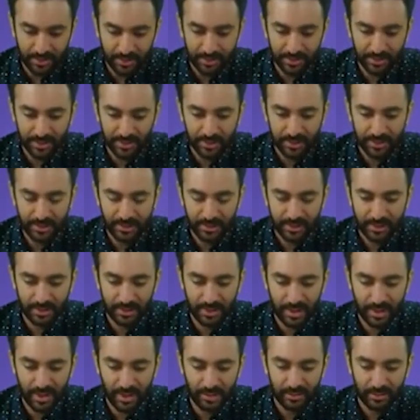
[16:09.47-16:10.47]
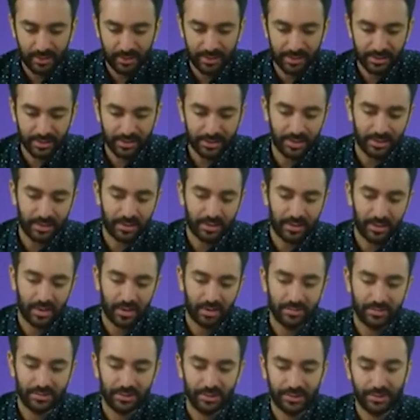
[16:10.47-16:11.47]
And now you're going to see how
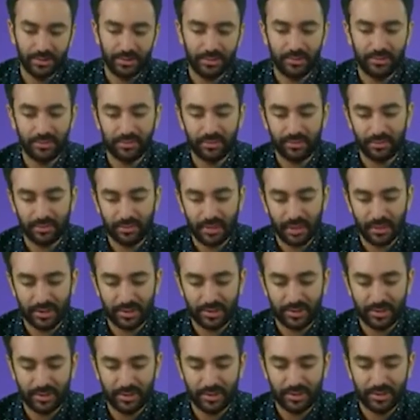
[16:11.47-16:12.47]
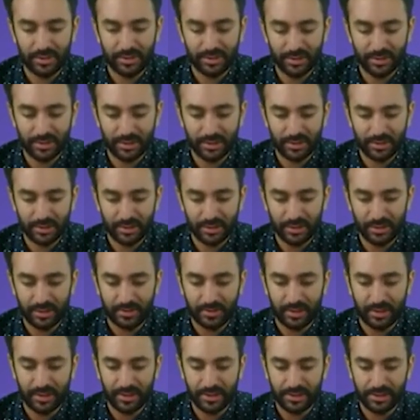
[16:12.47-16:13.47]
easy it comes to actually
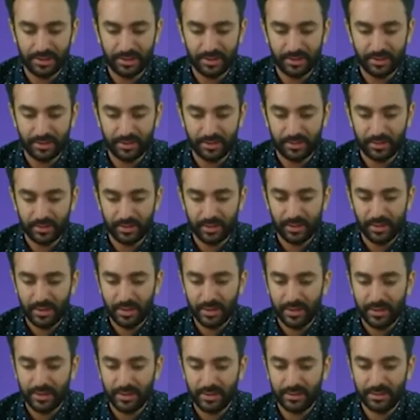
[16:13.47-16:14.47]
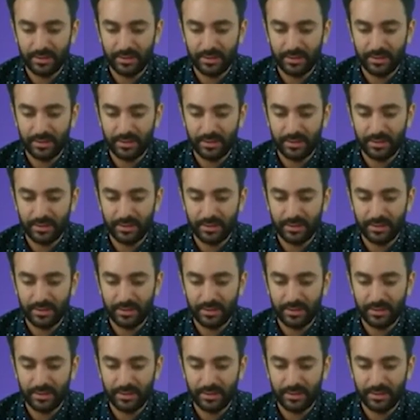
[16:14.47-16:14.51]
just erasing